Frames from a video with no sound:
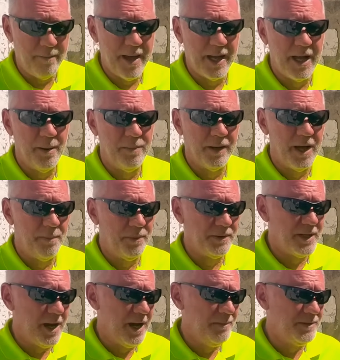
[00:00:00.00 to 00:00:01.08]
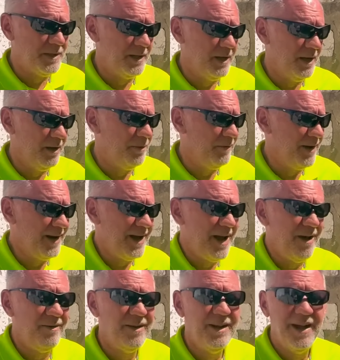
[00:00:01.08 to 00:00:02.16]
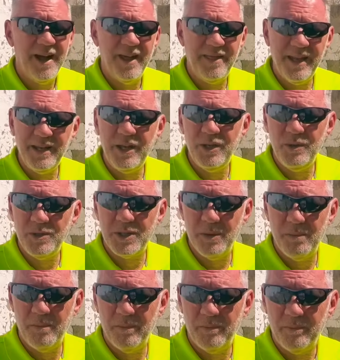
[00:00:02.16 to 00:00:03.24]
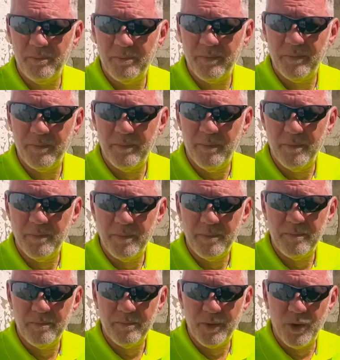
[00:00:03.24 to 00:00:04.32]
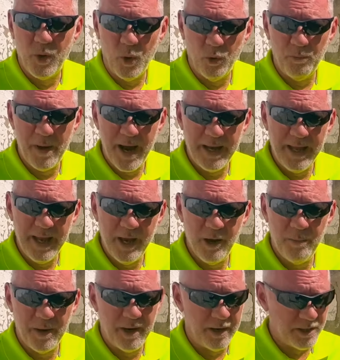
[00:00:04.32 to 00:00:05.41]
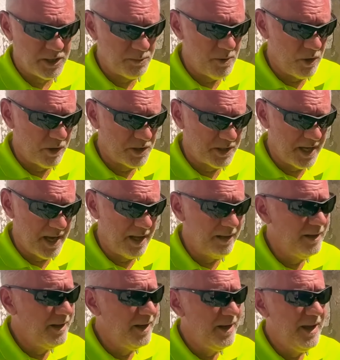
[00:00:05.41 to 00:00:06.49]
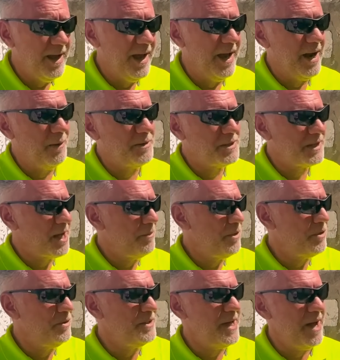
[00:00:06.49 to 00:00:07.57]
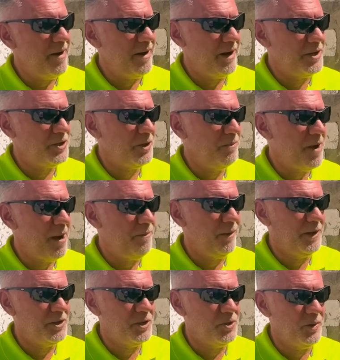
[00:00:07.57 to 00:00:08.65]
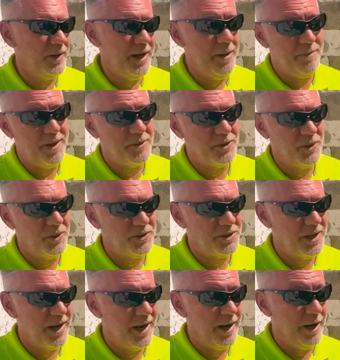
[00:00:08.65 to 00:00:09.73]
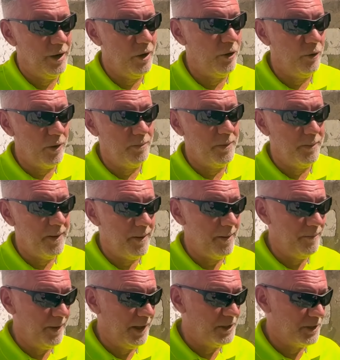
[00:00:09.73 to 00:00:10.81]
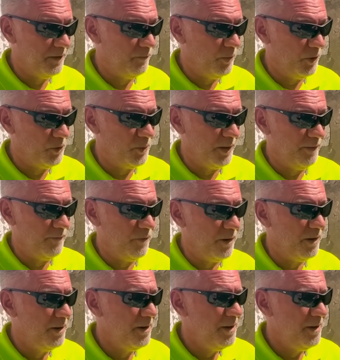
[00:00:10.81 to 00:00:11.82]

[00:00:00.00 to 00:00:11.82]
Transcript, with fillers: back up a couple times. And uh, But right now, I think they do some gold mining here, but on a smaller scale. And I was coming through town and I saw population 28, but that was an old sign. And I know they're up to population of 124